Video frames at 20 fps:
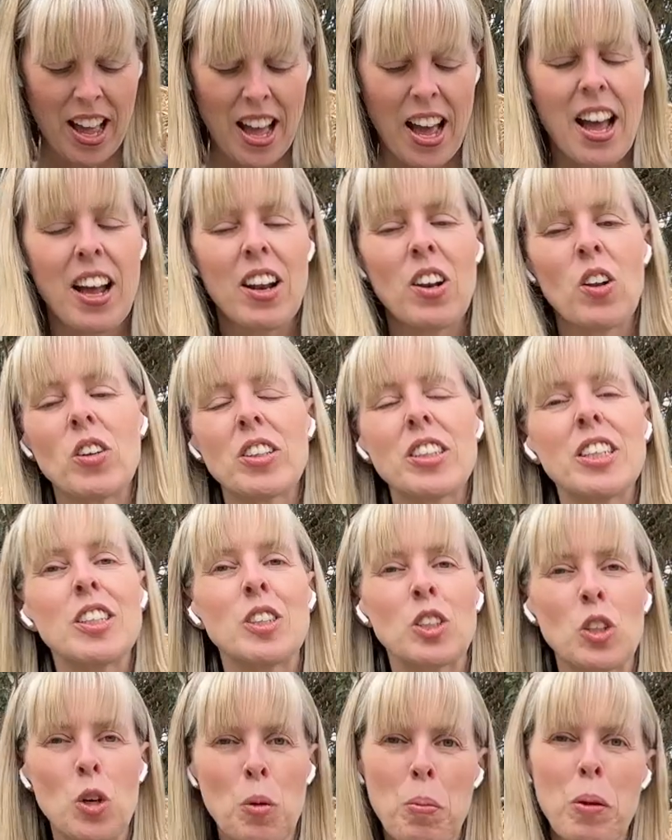Look, this
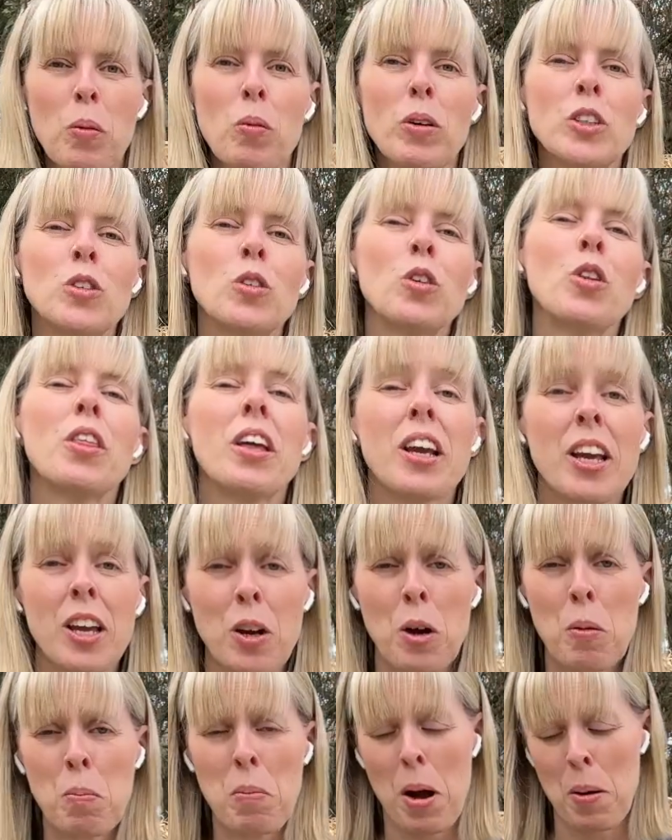could be wishful thinking
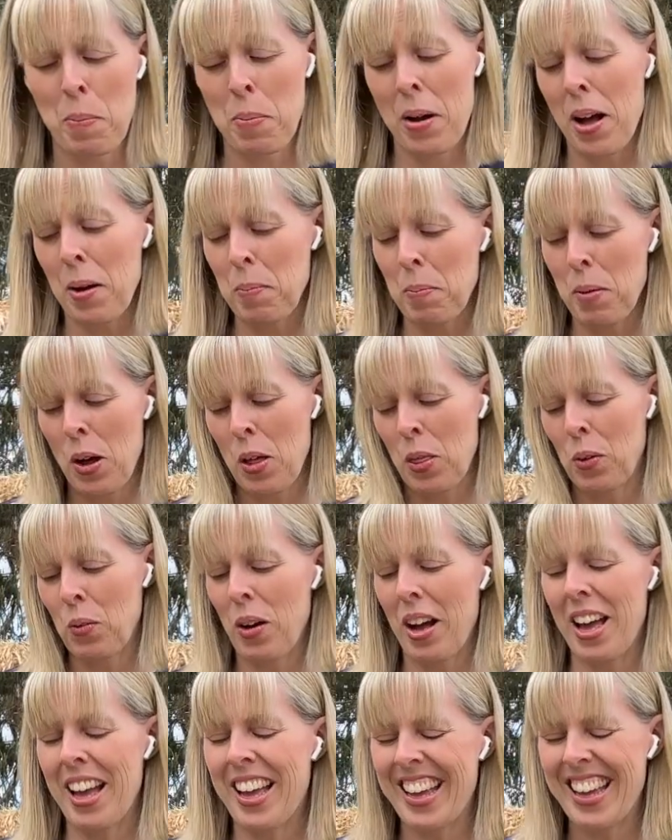on my part, by the way.